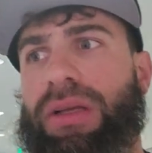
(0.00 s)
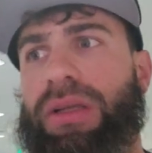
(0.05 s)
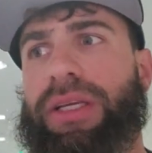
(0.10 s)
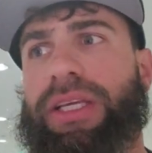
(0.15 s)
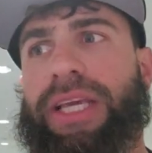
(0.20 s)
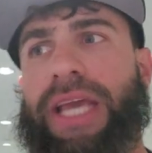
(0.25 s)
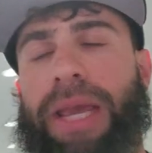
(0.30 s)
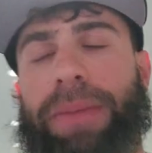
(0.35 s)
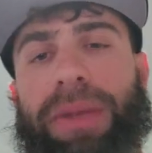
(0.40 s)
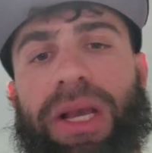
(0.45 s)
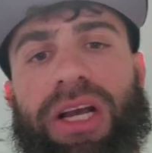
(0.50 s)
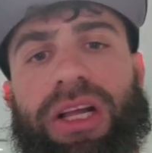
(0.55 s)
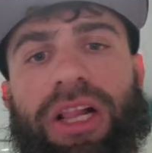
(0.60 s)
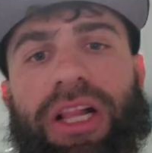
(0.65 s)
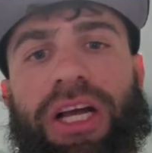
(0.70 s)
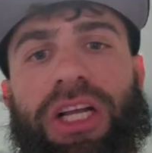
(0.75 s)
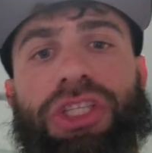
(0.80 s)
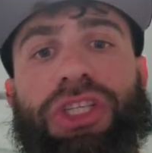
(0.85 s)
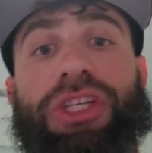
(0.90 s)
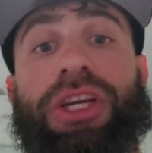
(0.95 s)
came in
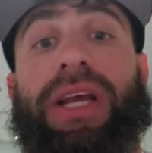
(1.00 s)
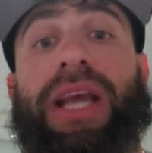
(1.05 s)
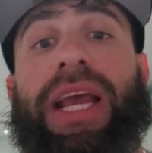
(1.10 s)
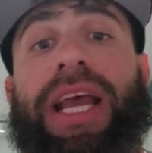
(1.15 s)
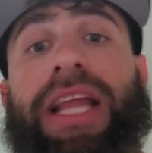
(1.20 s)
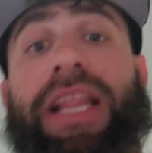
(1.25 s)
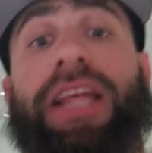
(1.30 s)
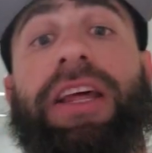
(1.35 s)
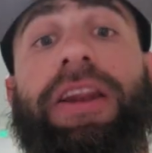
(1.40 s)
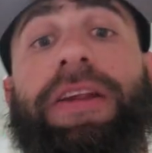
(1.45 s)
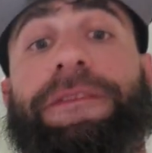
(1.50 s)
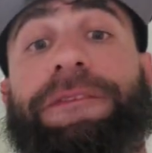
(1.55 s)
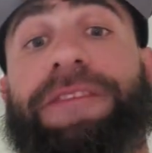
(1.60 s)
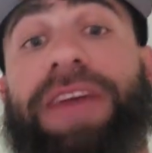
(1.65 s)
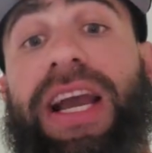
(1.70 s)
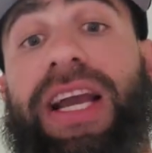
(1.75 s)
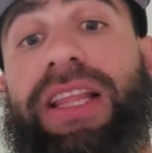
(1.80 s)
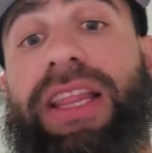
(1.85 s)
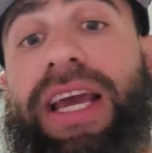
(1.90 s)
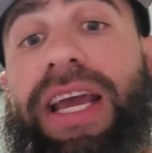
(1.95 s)
clutch, and then the
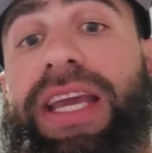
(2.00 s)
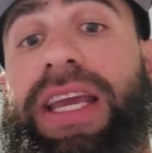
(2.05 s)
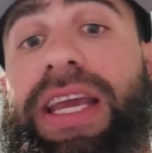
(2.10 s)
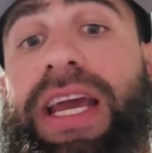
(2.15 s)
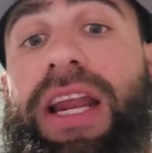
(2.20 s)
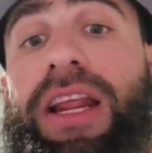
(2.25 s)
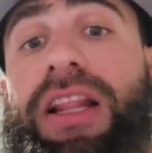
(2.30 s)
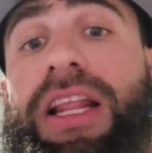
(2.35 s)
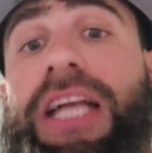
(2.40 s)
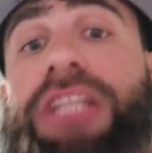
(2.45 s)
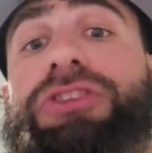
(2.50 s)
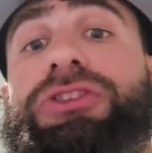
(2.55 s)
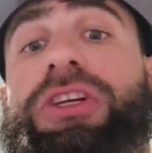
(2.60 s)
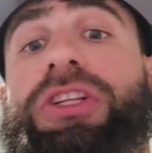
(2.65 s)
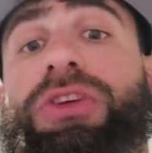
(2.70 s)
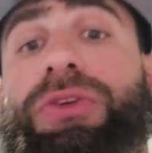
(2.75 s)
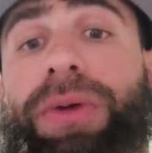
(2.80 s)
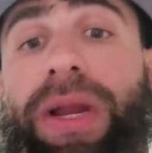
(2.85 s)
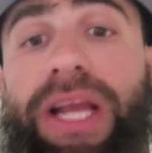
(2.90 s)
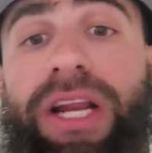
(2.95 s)
fact that he had electric
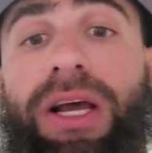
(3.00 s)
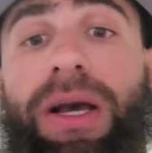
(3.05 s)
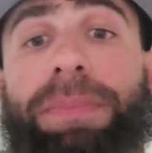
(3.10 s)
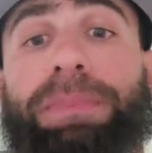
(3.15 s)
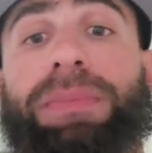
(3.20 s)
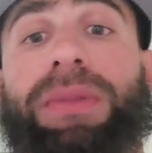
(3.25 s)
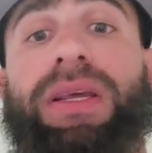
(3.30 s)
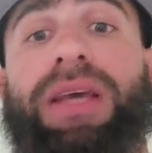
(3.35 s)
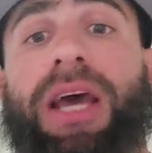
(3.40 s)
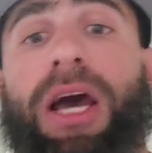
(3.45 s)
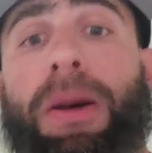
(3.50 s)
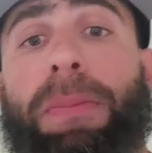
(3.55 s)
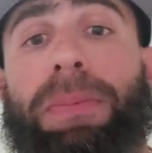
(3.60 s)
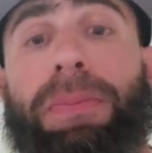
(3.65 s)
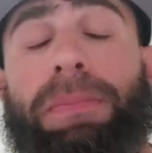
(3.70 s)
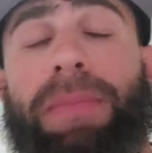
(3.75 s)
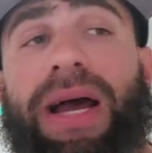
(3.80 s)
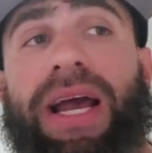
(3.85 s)
terrain up helped